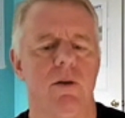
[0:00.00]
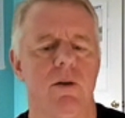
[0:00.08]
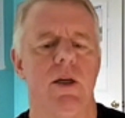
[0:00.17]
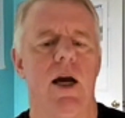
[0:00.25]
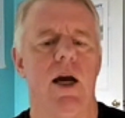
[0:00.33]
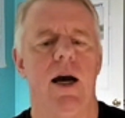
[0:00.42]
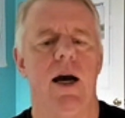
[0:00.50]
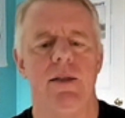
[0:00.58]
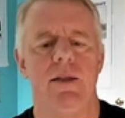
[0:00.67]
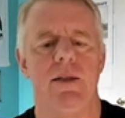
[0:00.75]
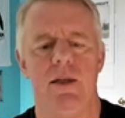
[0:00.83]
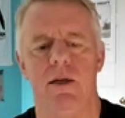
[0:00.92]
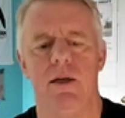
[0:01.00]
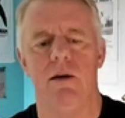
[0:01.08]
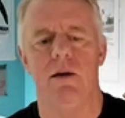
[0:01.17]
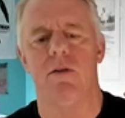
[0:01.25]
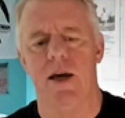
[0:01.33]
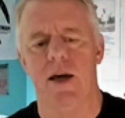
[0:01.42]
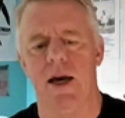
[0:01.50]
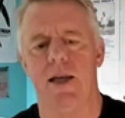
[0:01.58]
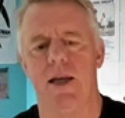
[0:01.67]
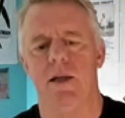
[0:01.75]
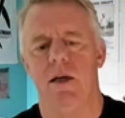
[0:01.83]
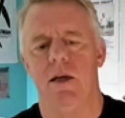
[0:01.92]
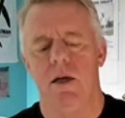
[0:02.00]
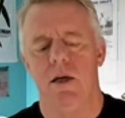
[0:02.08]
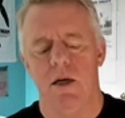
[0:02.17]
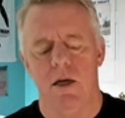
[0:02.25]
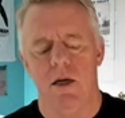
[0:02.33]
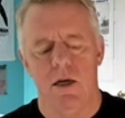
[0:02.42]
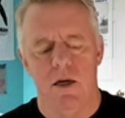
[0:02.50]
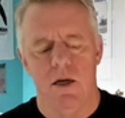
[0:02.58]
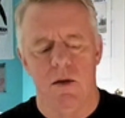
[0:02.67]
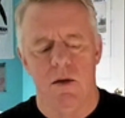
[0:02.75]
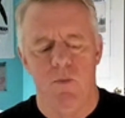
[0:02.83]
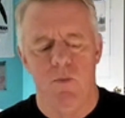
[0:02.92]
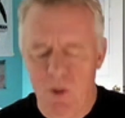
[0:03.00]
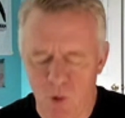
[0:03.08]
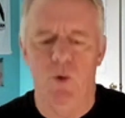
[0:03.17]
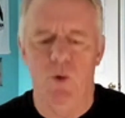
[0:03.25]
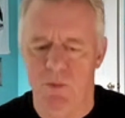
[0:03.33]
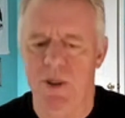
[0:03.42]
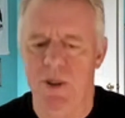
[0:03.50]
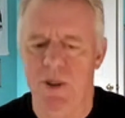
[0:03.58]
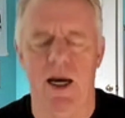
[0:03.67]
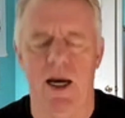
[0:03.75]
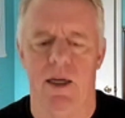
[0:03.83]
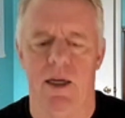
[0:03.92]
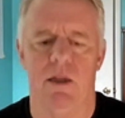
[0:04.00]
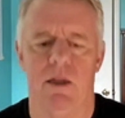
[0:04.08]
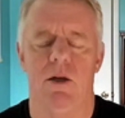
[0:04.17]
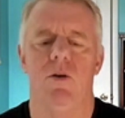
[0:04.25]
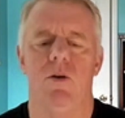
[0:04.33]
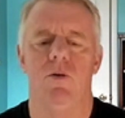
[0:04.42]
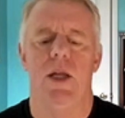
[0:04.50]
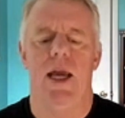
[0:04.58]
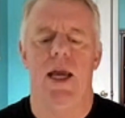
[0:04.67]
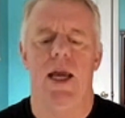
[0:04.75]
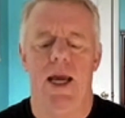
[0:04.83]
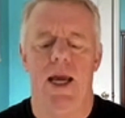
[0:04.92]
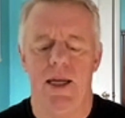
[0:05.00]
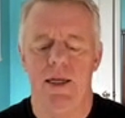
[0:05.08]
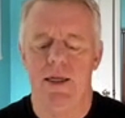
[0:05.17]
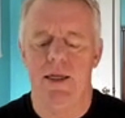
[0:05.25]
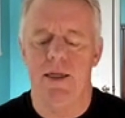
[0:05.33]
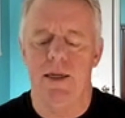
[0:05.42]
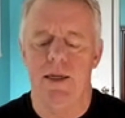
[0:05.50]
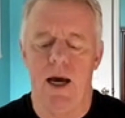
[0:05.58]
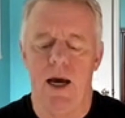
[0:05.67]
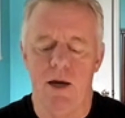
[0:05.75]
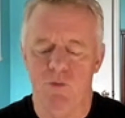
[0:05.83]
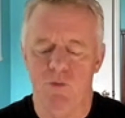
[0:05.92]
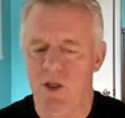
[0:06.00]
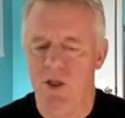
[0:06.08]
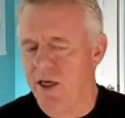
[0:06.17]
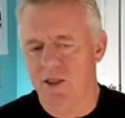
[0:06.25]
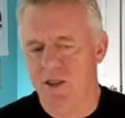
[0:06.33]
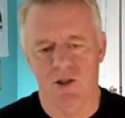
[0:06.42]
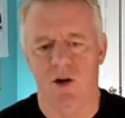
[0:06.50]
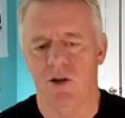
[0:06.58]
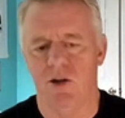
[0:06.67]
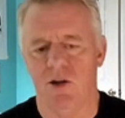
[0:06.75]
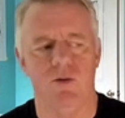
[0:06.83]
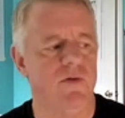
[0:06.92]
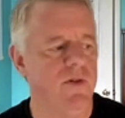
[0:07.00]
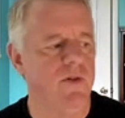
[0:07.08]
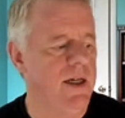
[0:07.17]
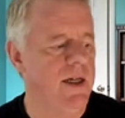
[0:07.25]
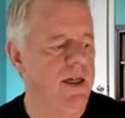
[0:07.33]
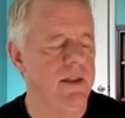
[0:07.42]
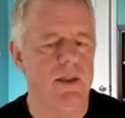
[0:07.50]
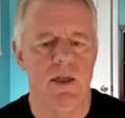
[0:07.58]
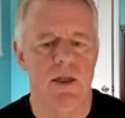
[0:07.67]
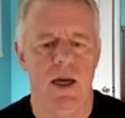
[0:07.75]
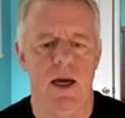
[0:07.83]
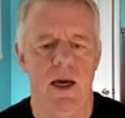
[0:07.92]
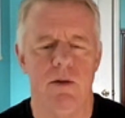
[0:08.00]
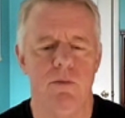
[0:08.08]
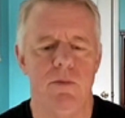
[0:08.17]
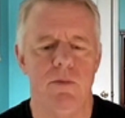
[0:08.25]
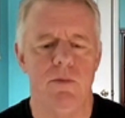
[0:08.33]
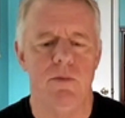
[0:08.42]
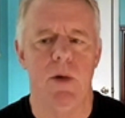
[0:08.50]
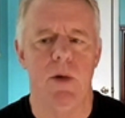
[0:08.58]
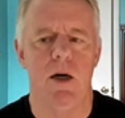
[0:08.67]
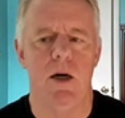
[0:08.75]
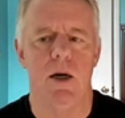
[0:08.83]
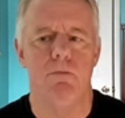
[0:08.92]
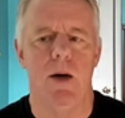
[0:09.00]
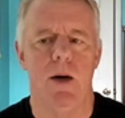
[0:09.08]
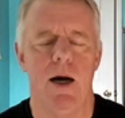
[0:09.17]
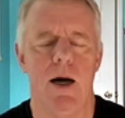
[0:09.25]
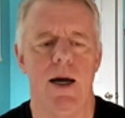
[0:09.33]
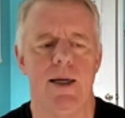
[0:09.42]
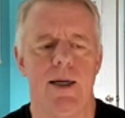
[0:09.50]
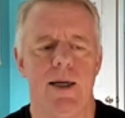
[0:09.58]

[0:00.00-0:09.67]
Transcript: The idea that people would be dying alone. And I realized I was talking to a friend, and um, I,